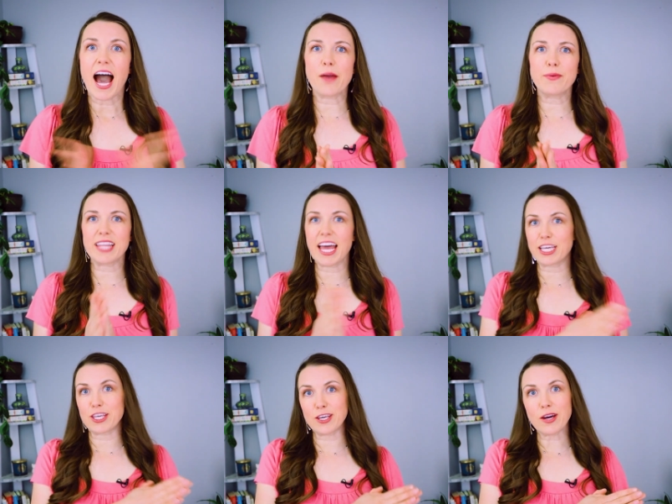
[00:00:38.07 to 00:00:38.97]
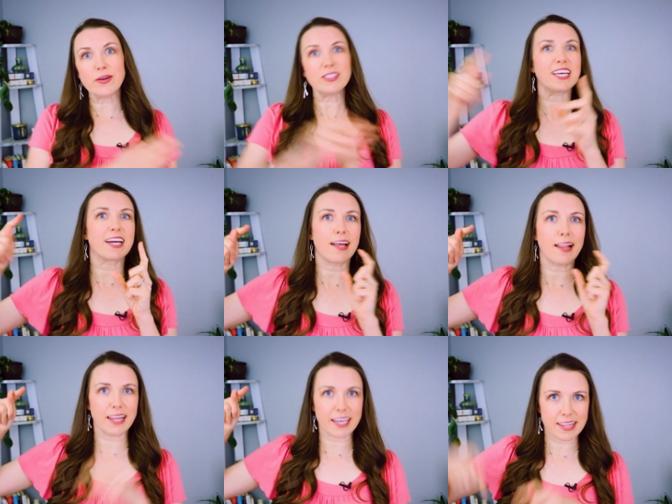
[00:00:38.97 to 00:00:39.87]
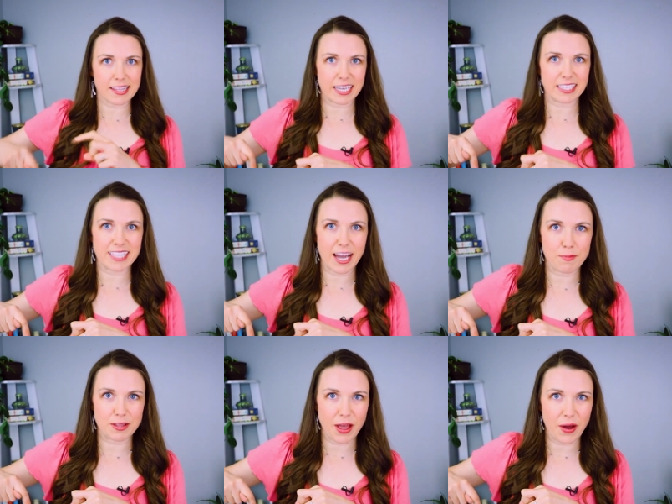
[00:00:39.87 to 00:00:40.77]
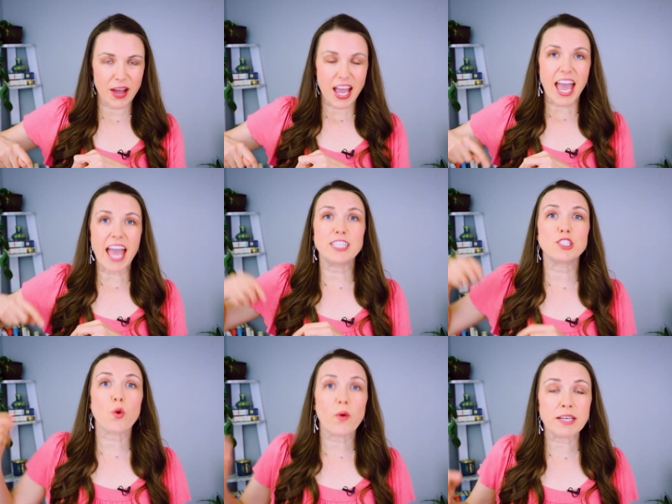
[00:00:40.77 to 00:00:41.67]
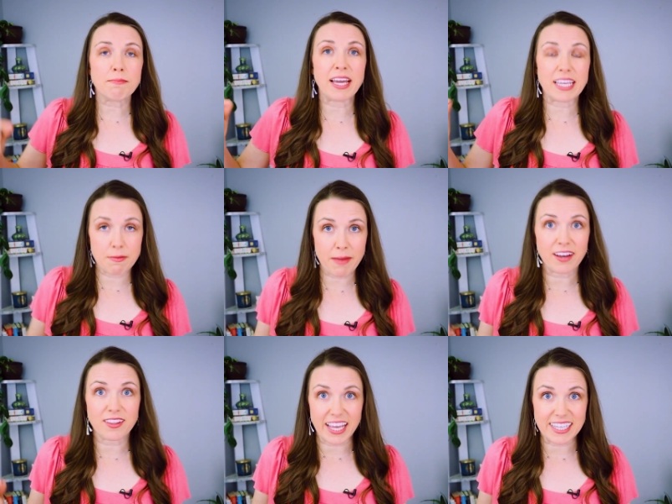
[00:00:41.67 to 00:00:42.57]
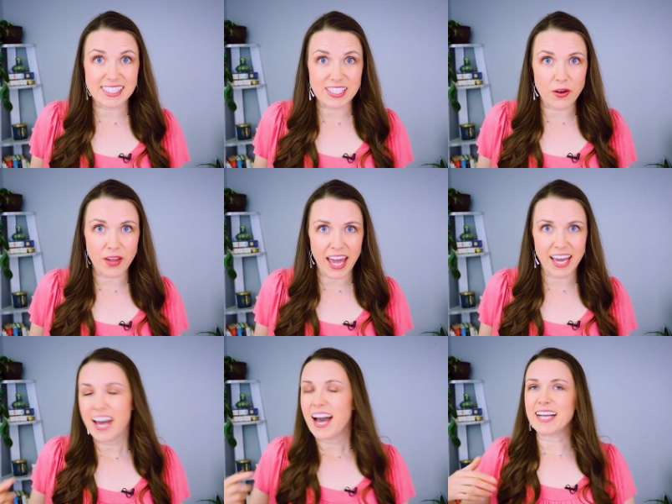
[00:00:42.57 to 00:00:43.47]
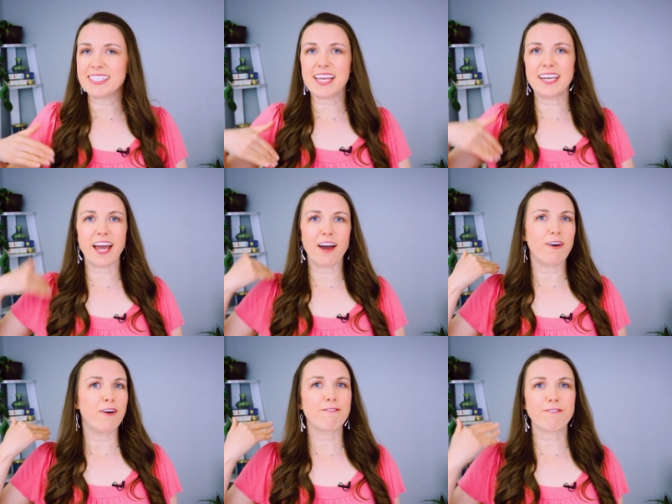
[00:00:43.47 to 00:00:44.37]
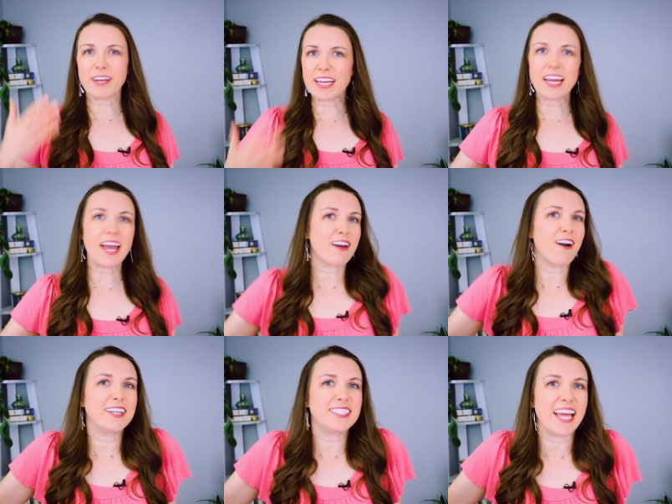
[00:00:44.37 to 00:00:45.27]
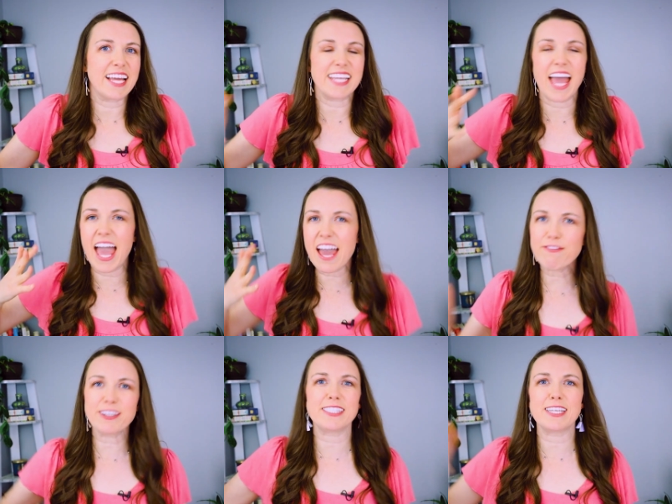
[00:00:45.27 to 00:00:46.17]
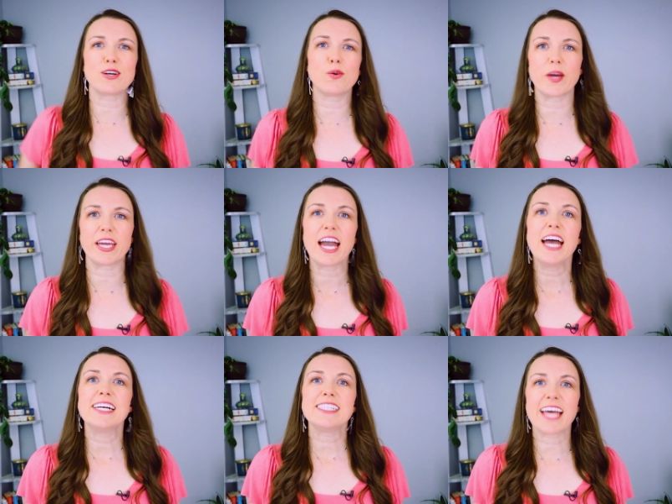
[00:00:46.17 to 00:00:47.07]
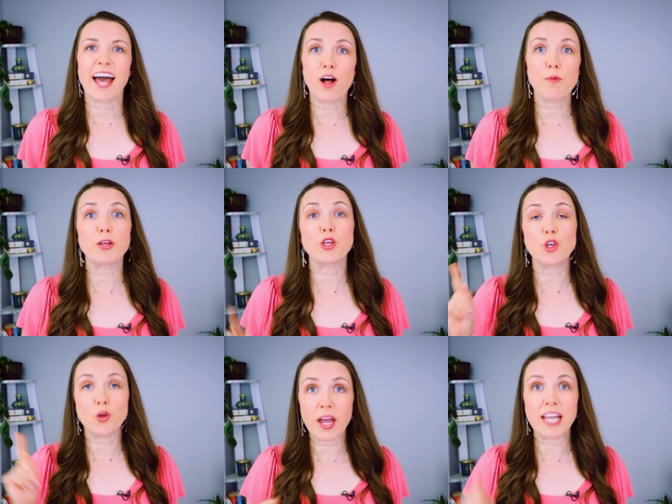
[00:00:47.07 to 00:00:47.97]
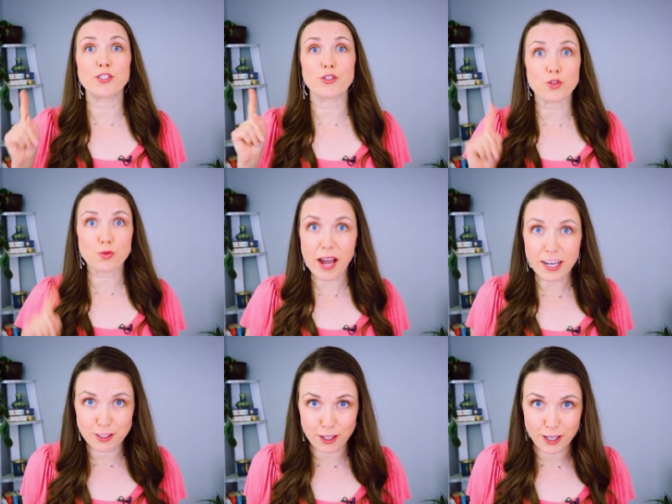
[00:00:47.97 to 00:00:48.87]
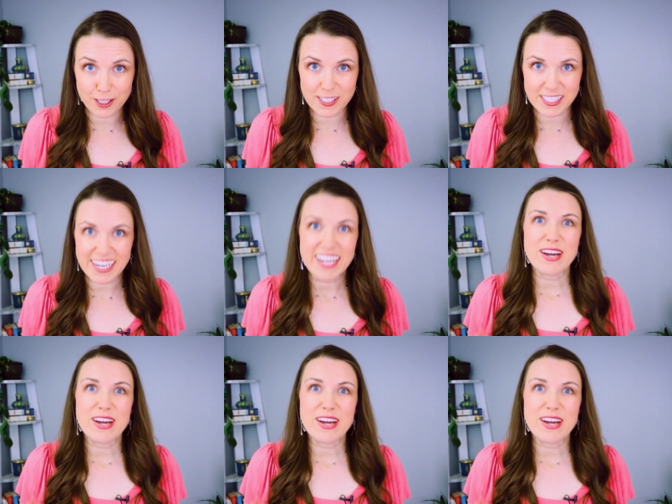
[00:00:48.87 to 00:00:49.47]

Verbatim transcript: I would like you to click the link down below and join my email list, okay? I send out free content every single week to help you instructors